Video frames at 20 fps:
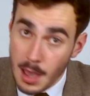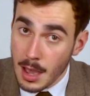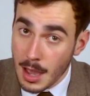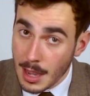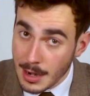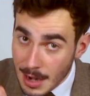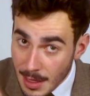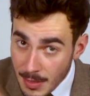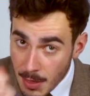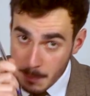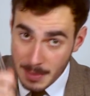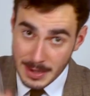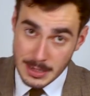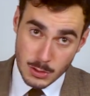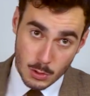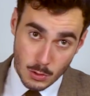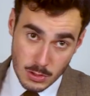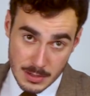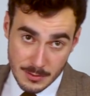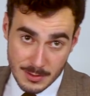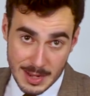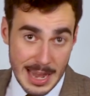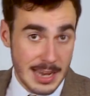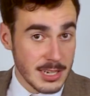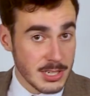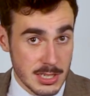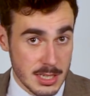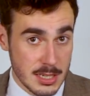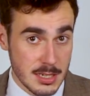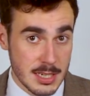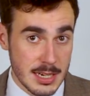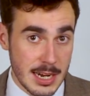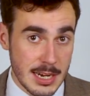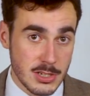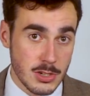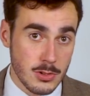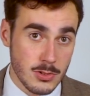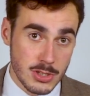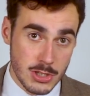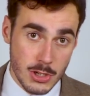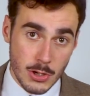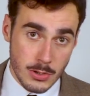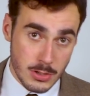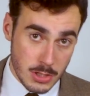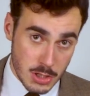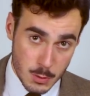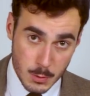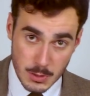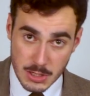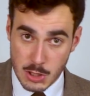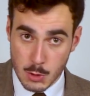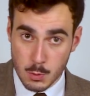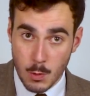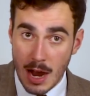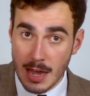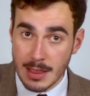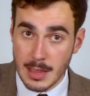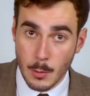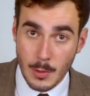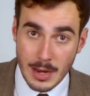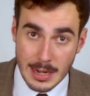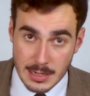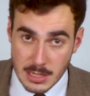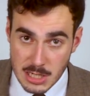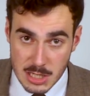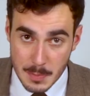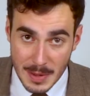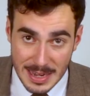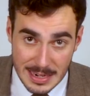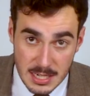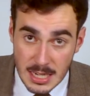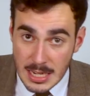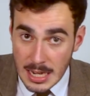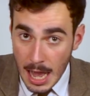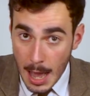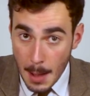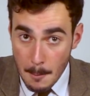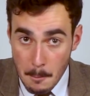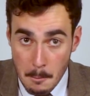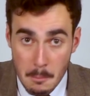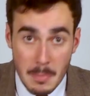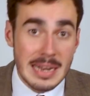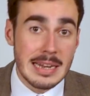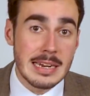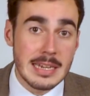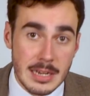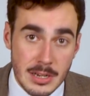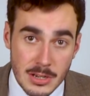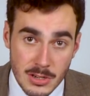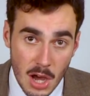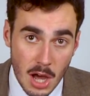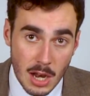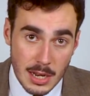Another big source of cash is international students, which is why they're willing to spend $1 million